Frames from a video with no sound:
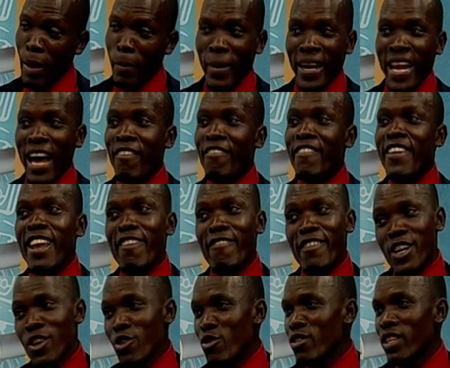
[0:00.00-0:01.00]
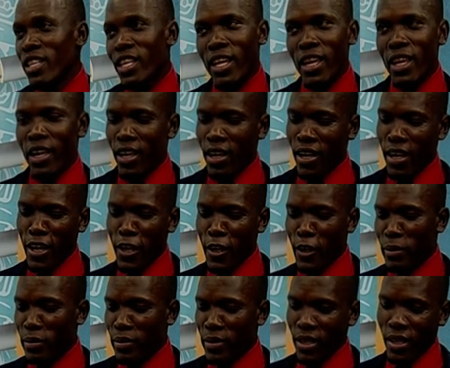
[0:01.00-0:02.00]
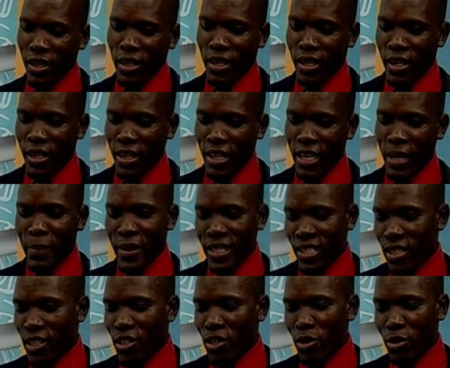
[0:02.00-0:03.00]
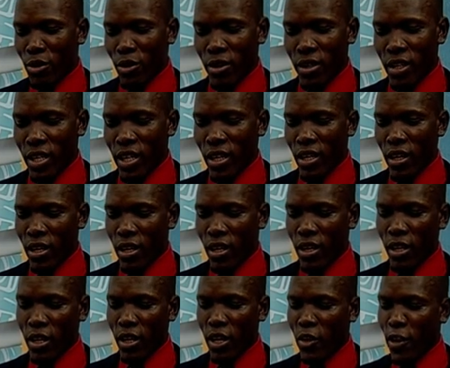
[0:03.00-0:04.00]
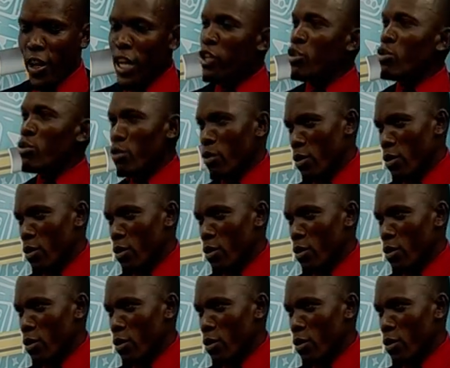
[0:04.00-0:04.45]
but I've never known the capacity or the ratio.